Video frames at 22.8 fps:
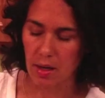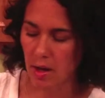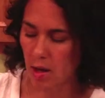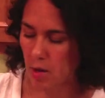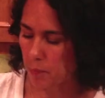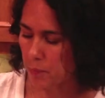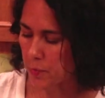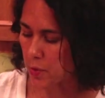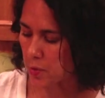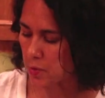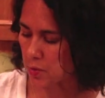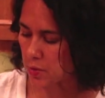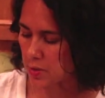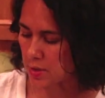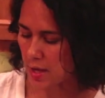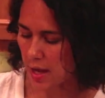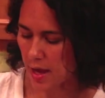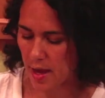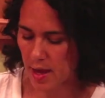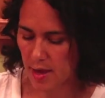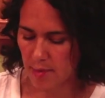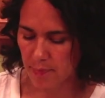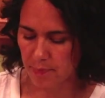help those
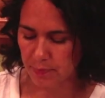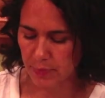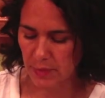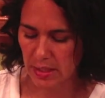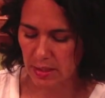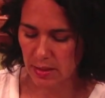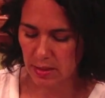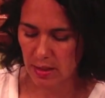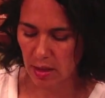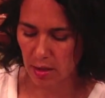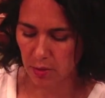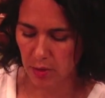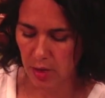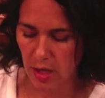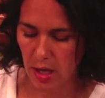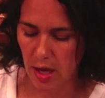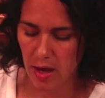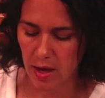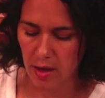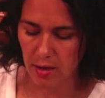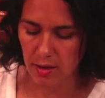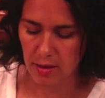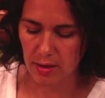celery
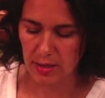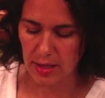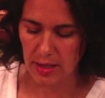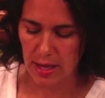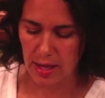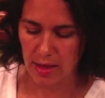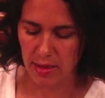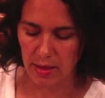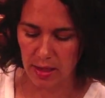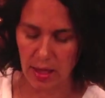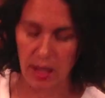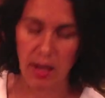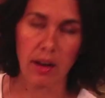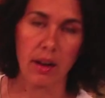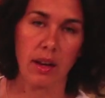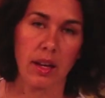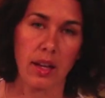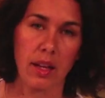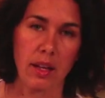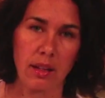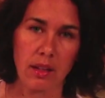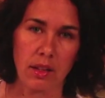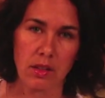hunks and the carrot
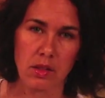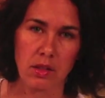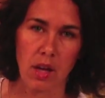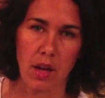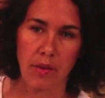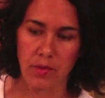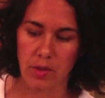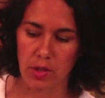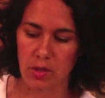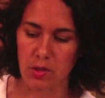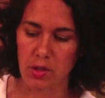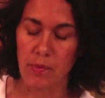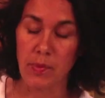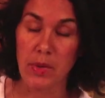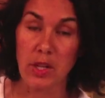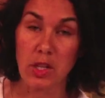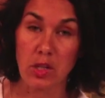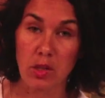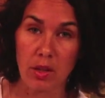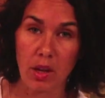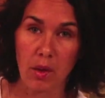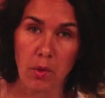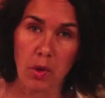get a little softer. So I'm going to
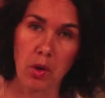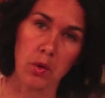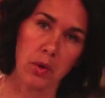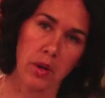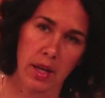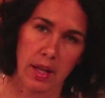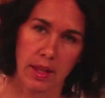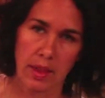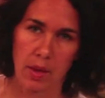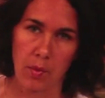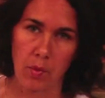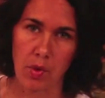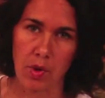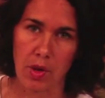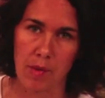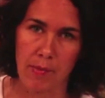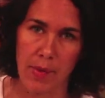do that real quick and then we'll come